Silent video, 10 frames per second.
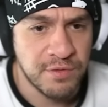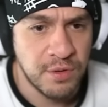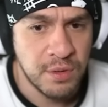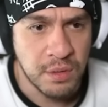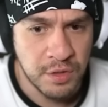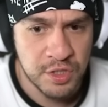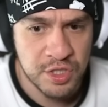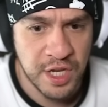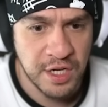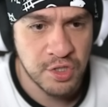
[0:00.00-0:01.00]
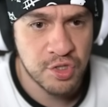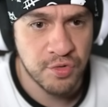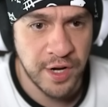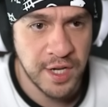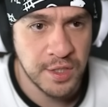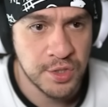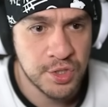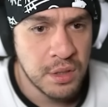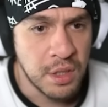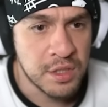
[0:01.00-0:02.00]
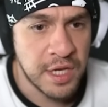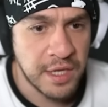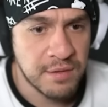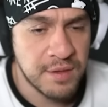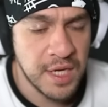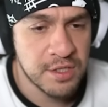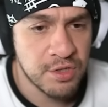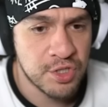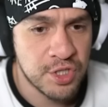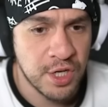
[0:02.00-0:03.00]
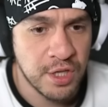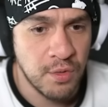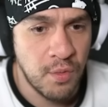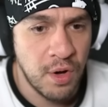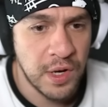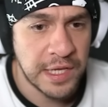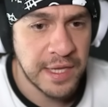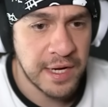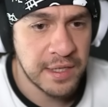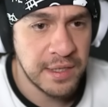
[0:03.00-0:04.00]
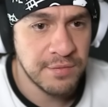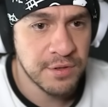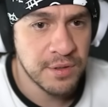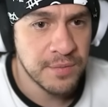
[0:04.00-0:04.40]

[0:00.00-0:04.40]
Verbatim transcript: fool. This is getting strange. There's like things are stuck in the wall like that cleaver.